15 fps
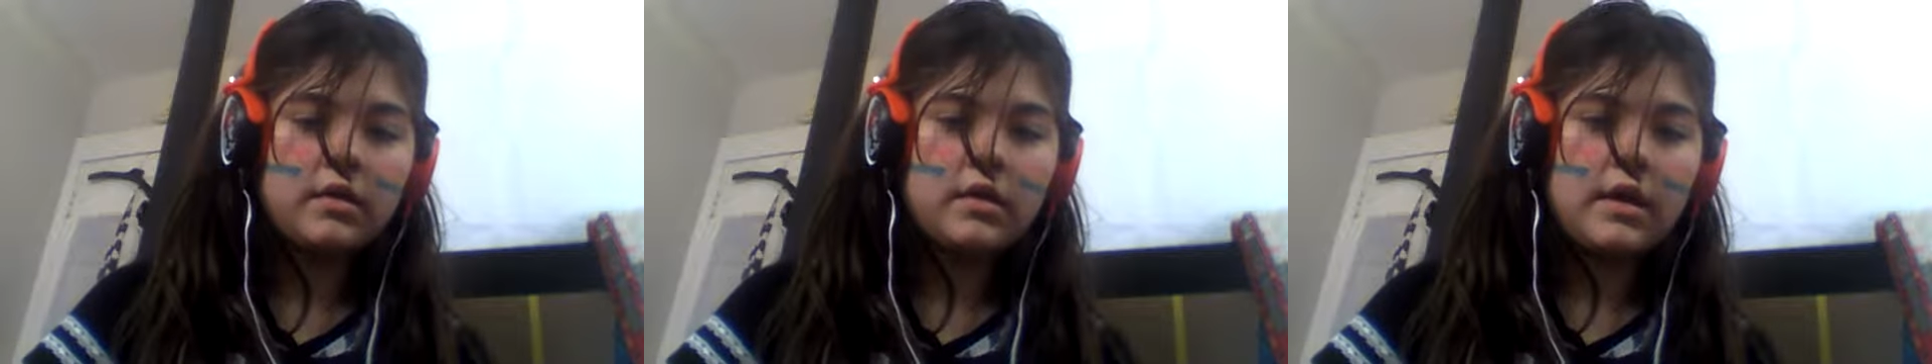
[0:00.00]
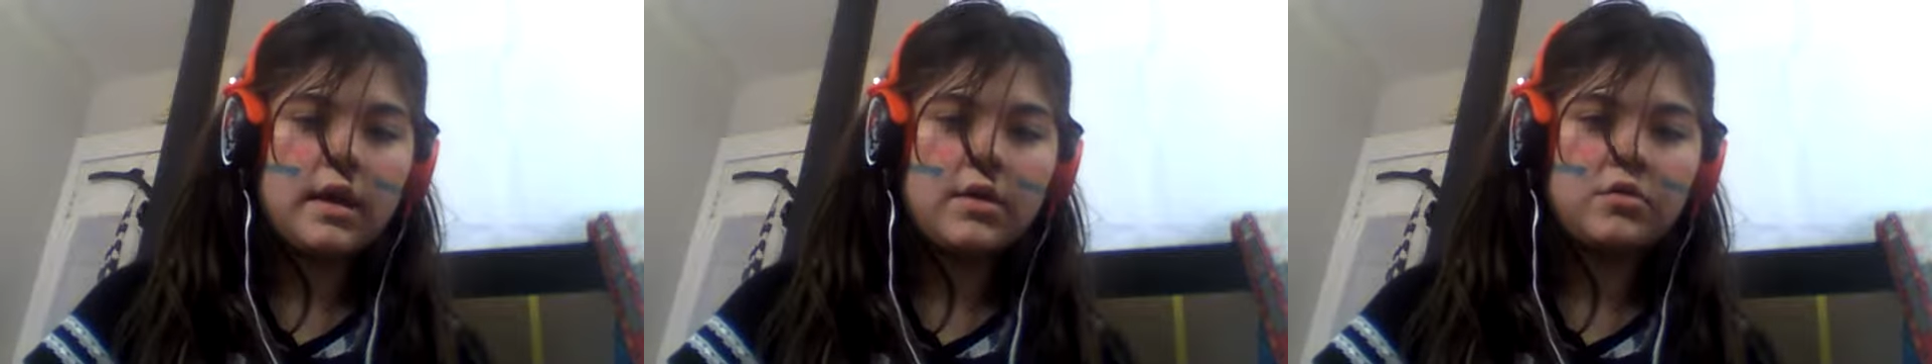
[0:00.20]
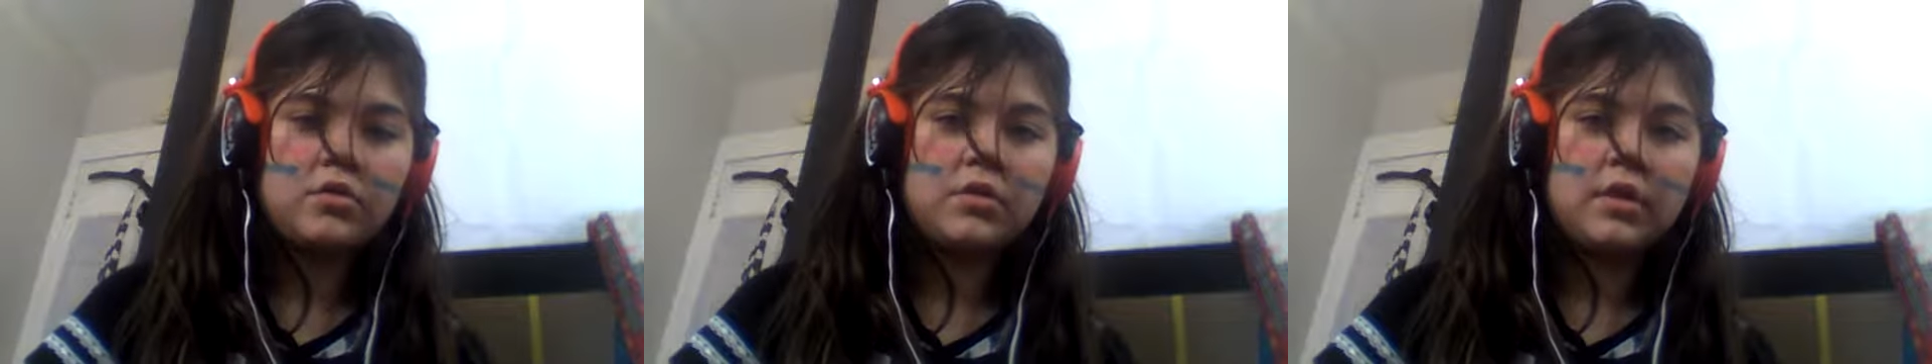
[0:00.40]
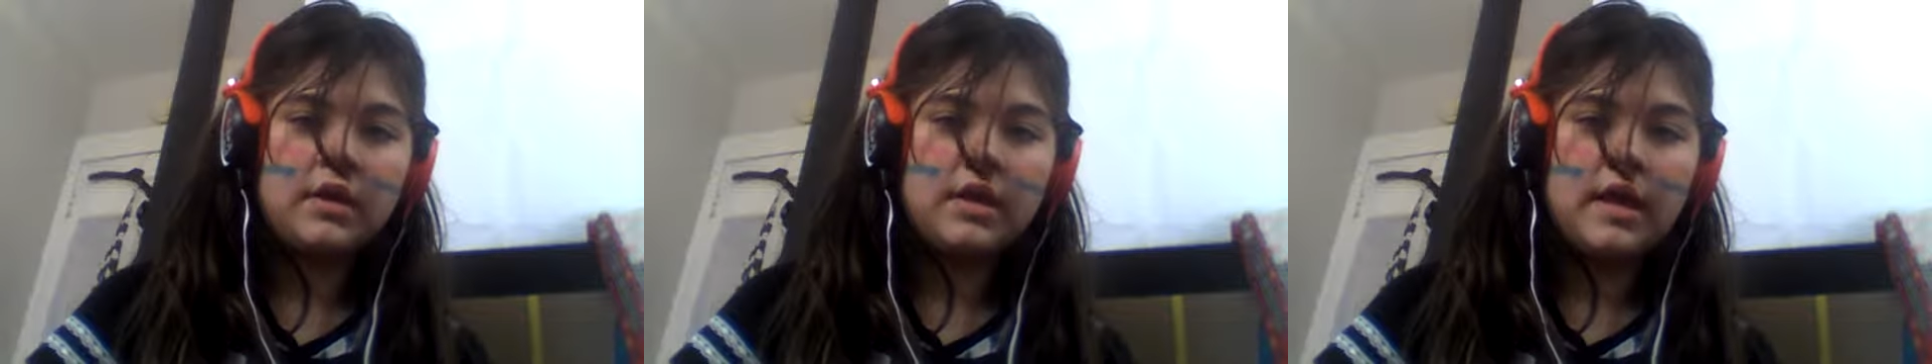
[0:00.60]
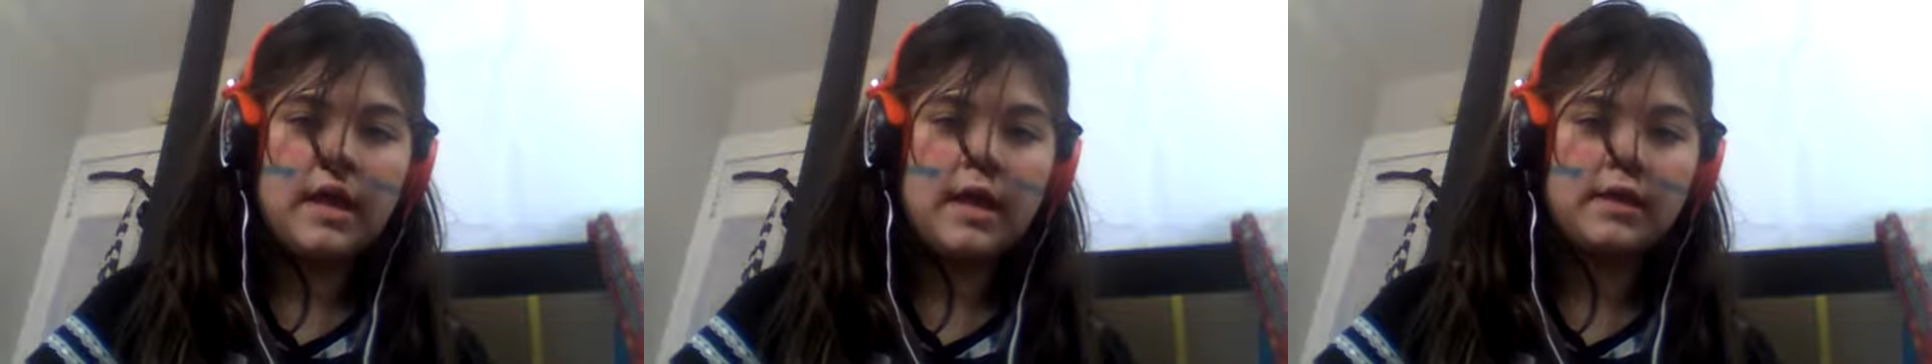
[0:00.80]
cast a
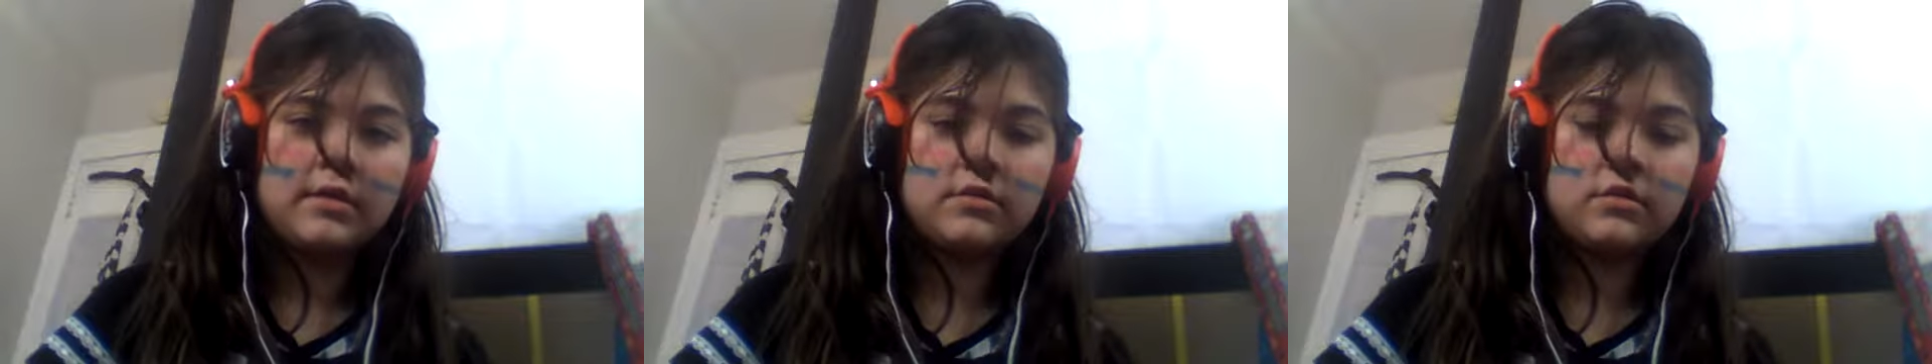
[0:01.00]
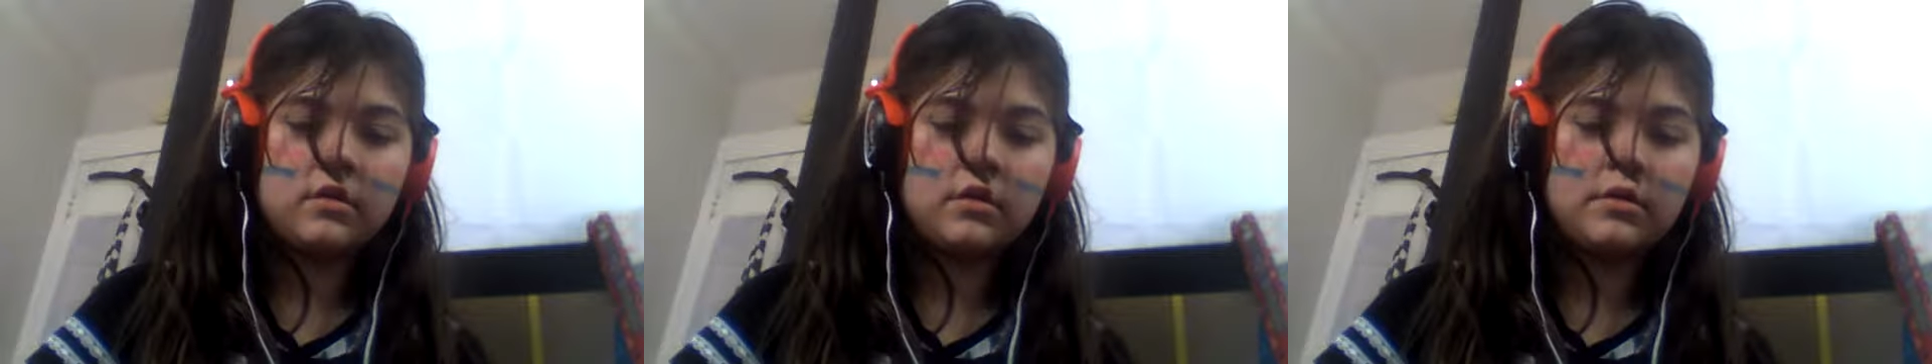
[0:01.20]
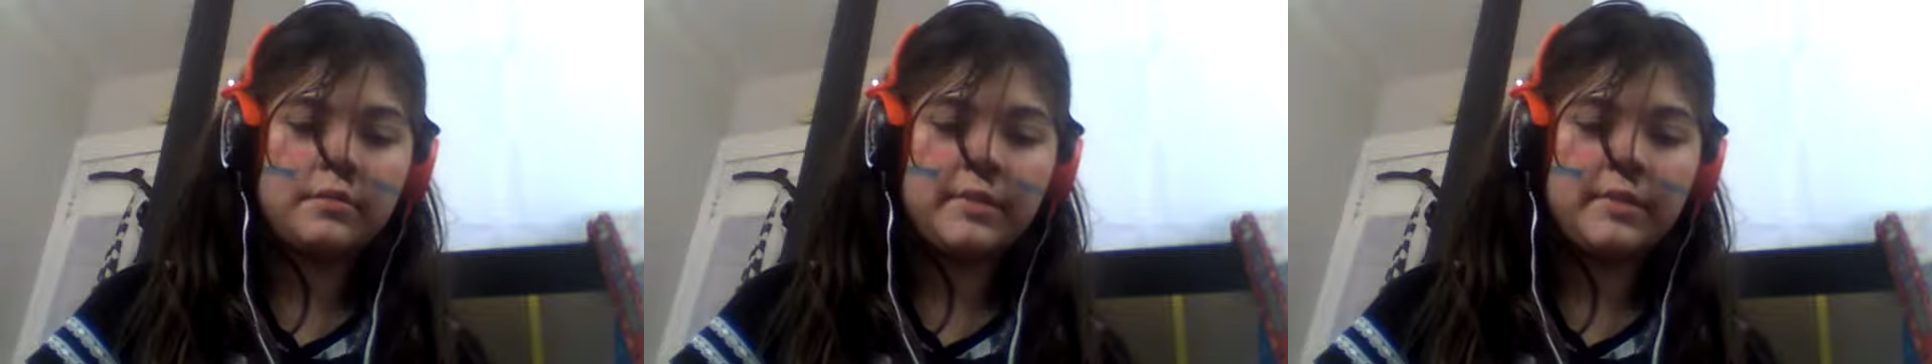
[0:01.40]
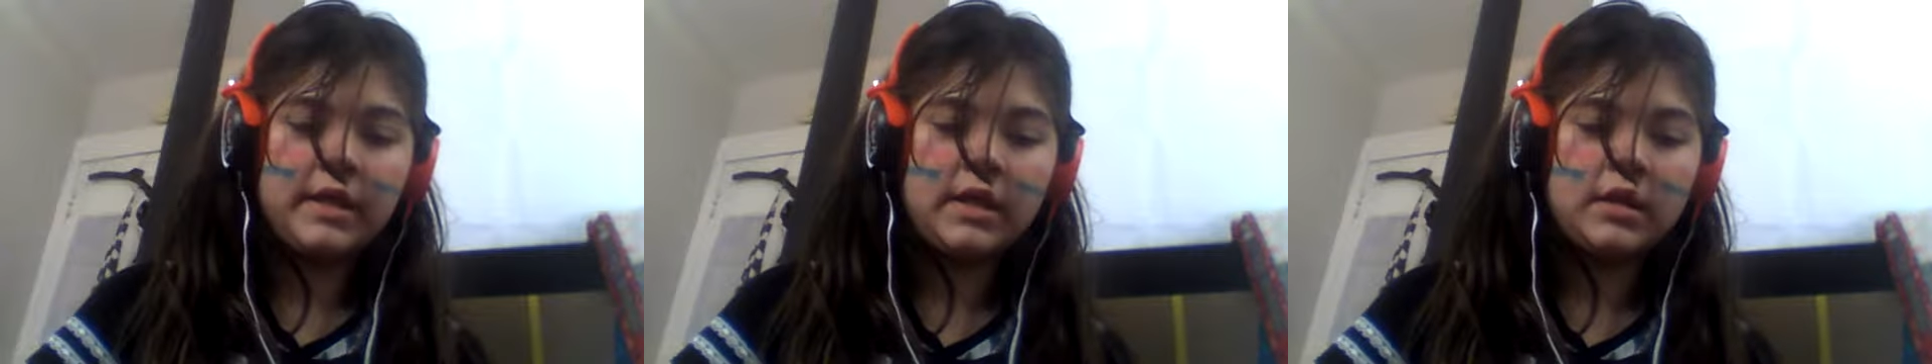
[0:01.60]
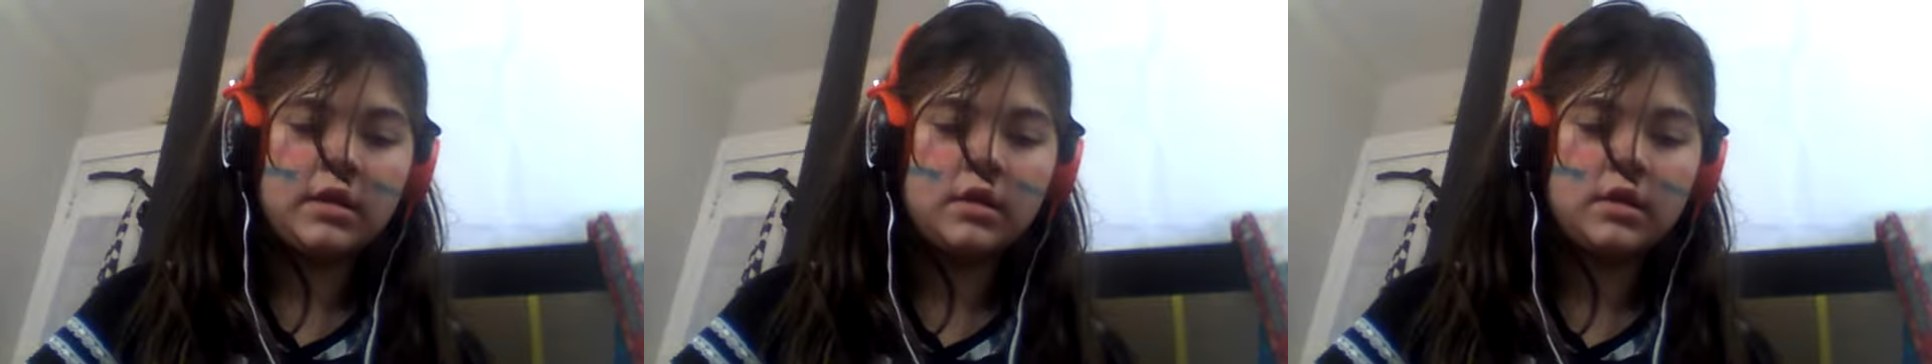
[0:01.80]
hex on
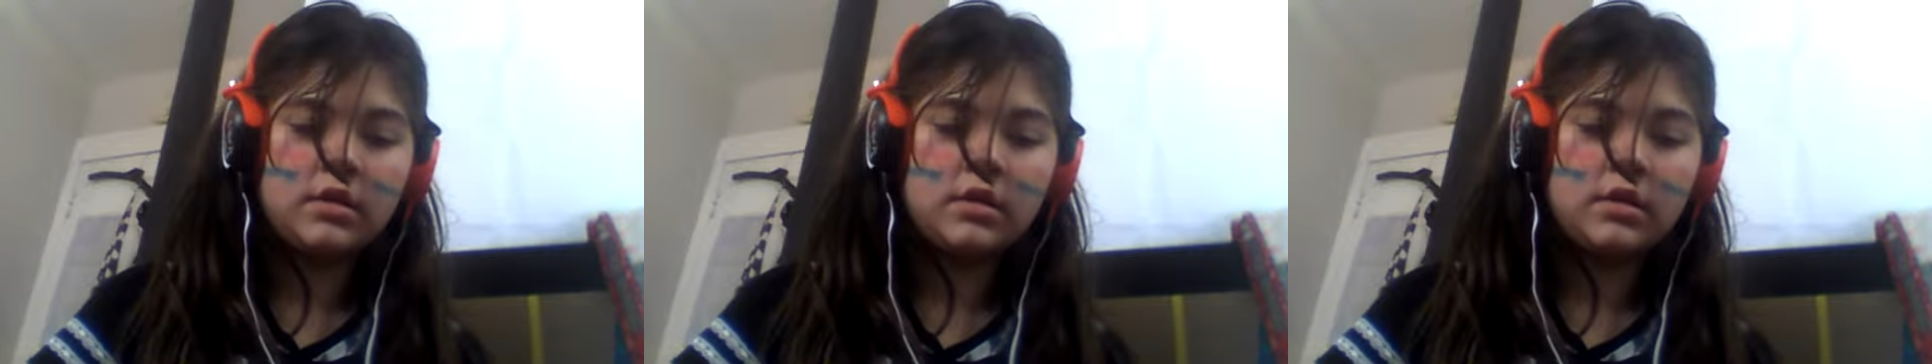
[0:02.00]
me.